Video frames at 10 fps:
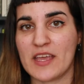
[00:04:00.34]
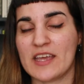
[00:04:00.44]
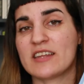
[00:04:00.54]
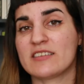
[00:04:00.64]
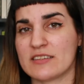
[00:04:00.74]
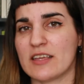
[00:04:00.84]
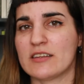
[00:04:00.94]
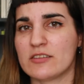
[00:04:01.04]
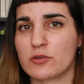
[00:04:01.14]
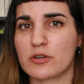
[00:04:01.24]
as I said,
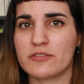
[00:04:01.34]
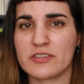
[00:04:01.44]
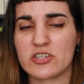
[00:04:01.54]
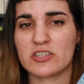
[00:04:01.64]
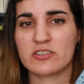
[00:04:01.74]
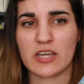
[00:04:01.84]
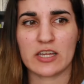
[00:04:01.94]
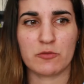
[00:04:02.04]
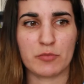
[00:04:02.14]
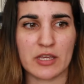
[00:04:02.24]
historical fiction has
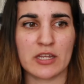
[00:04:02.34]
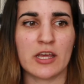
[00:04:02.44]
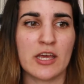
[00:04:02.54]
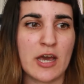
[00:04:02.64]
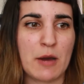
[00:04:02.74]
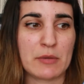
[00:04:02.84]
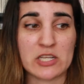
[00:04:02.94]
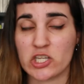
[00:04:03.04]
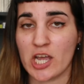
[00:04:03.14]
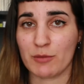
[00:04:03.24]
kind of been my
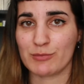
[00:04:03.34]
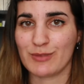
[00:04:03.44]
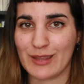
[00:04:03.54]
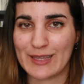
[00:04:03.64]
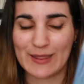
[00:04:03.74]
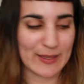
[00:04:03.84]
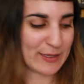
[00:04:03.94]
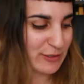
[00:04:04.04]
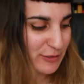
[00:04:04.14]
jam lately,